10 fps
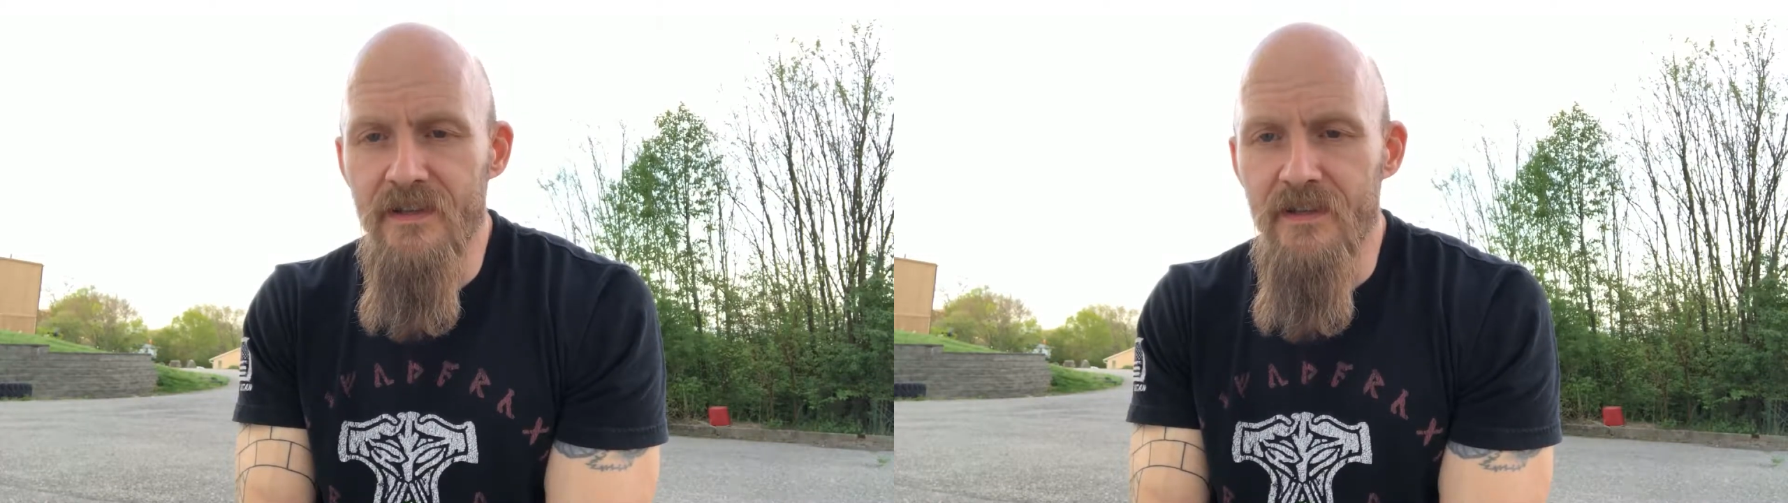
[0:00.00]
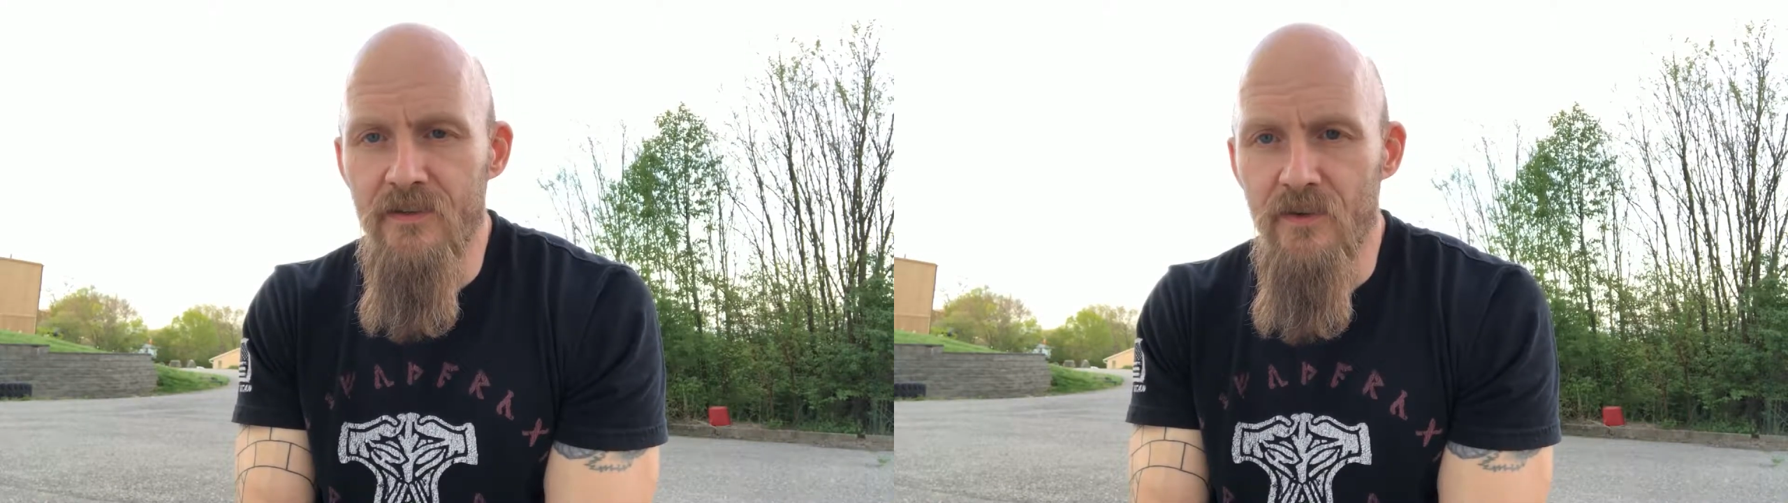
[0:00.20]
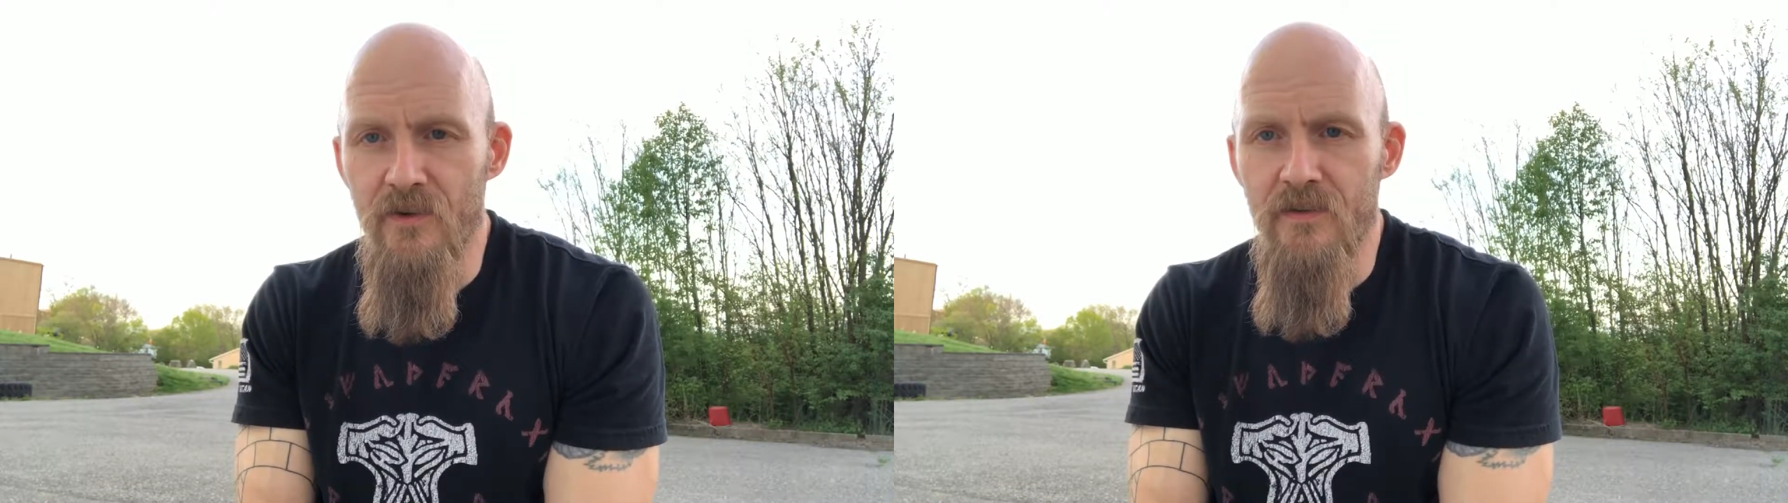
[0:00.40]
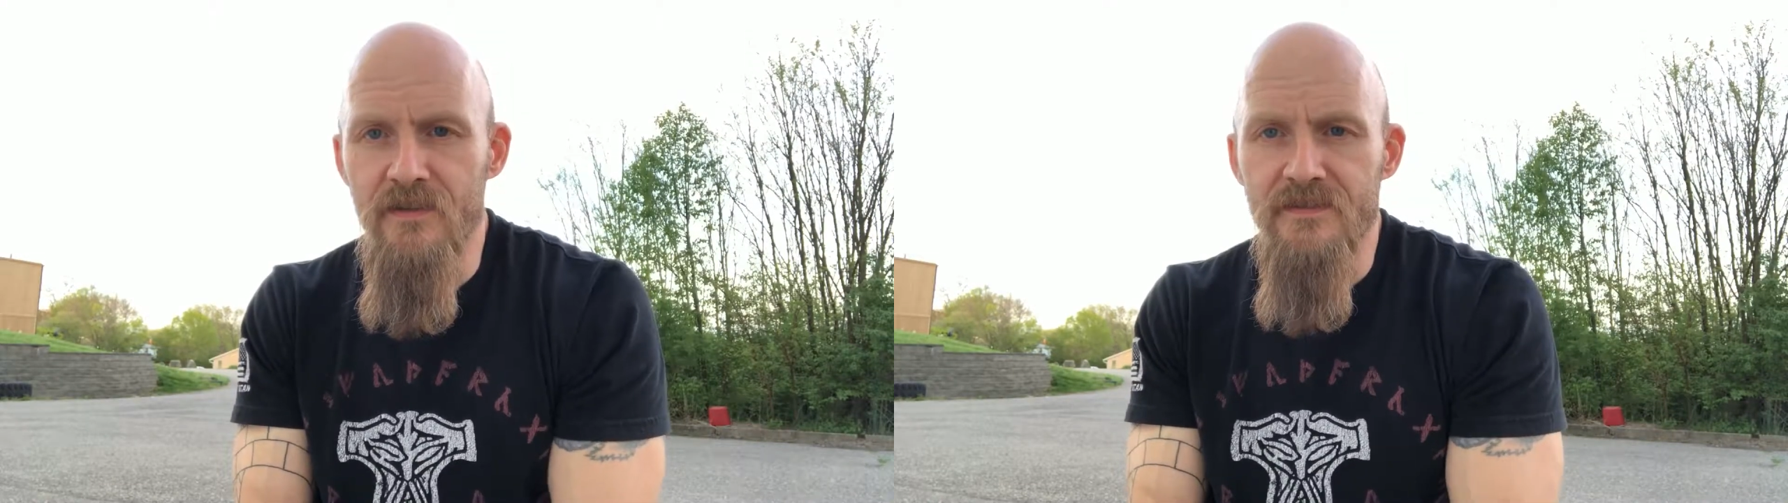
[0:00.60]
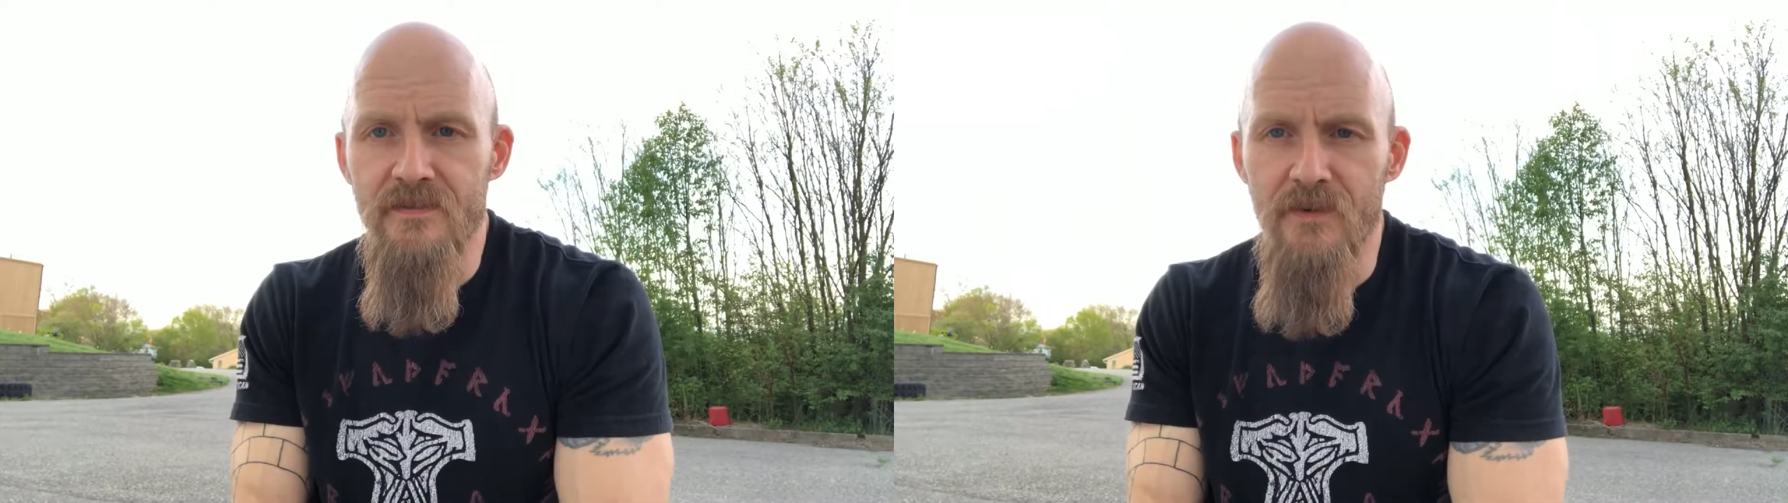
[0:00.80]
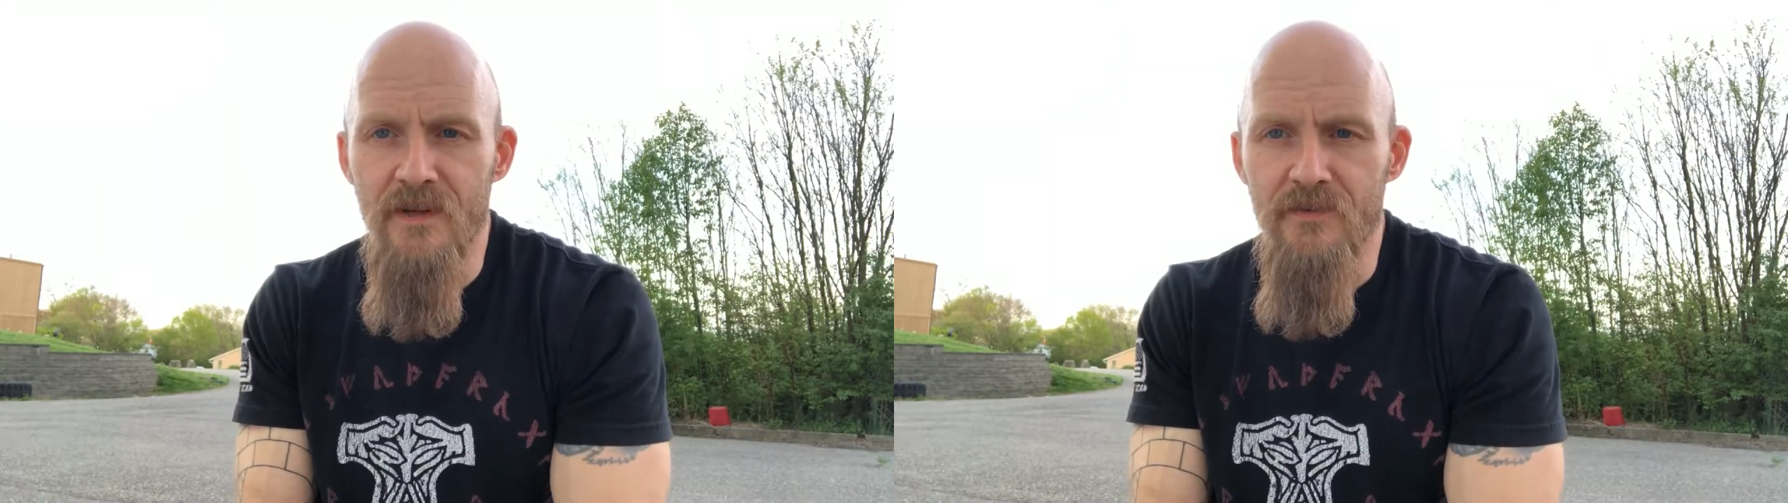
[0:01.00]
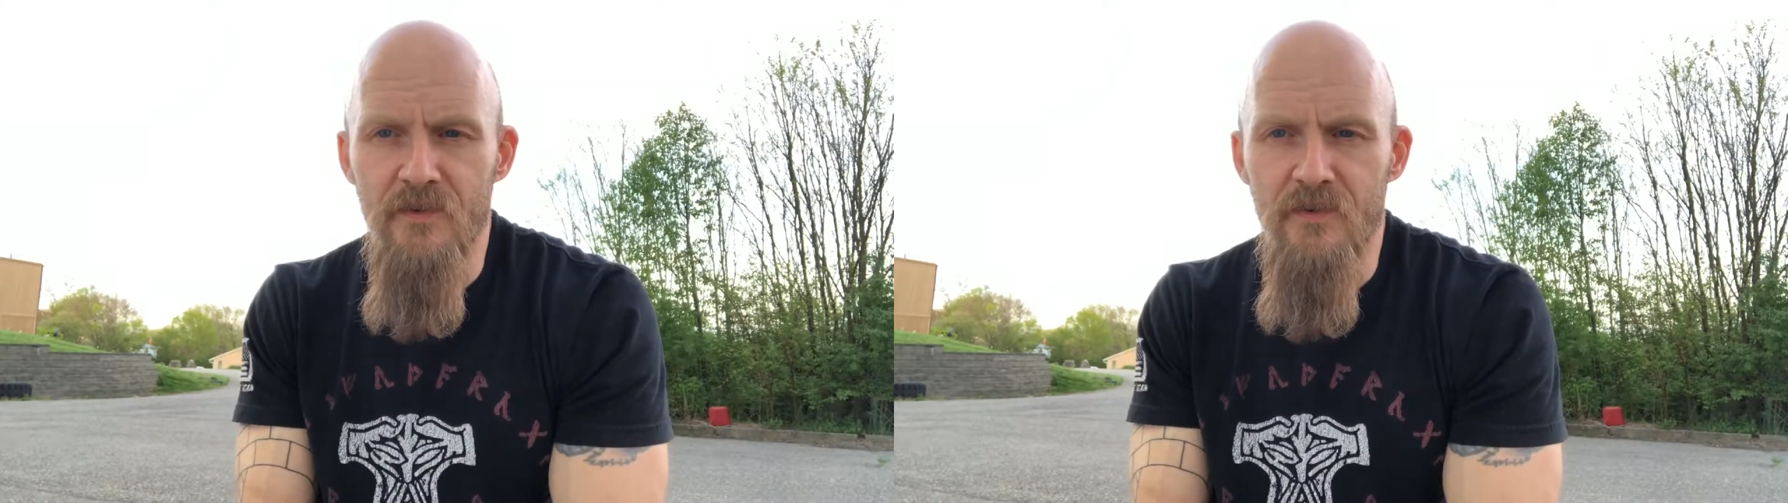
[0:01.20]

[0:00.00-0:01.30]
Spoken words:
in earnest around